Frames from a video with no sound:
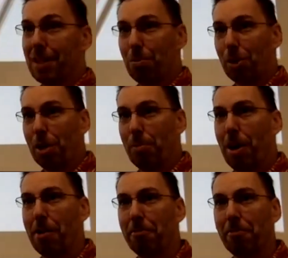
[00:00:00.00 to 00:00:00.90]
that will come
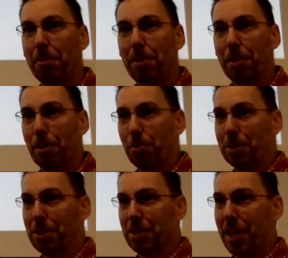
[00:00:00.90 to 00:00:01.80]
off. When
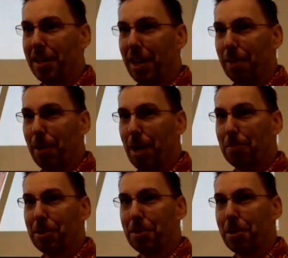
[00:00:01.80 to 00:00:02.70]
cyanide
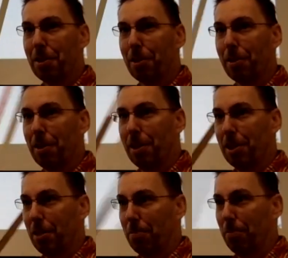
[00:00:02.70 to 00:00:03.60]
pops in here,
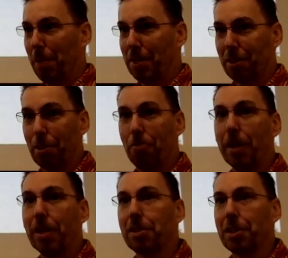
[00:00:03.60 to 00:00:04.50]
it makes a
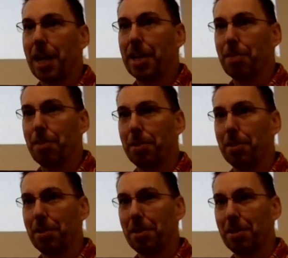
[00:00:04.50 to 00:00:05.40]
covalent attachment,
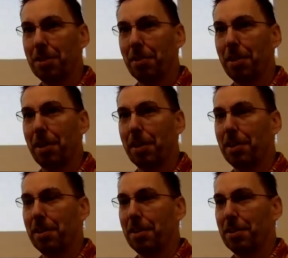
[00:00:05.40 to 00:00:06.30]
okay?
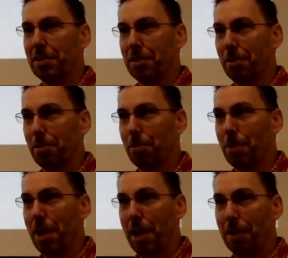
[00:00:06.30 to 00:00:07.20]
So
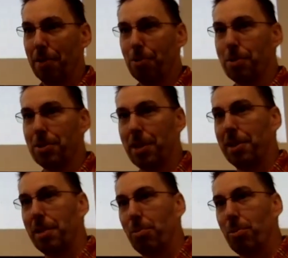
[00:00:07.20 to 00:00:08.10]
how do you treat
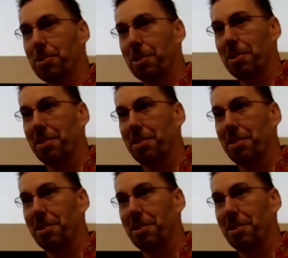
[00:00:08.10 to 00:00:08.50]
cyanide poisoning?